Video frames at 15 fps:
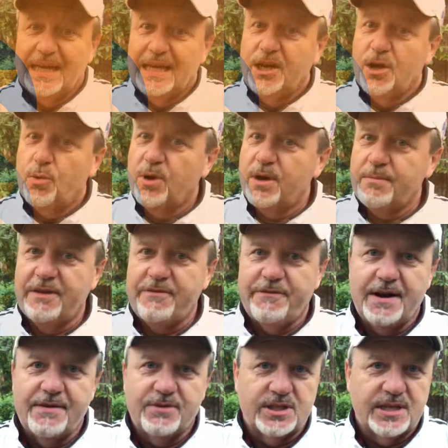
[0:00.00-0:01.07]
You know, one of my
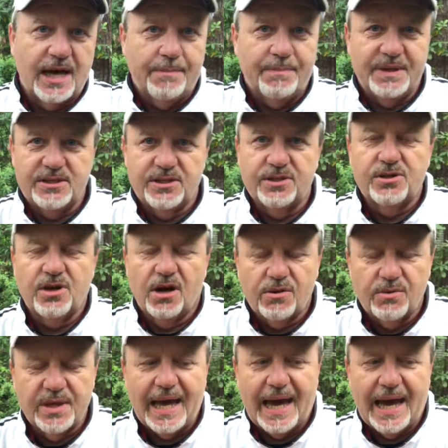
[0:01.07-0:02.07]
favorite topics to talk with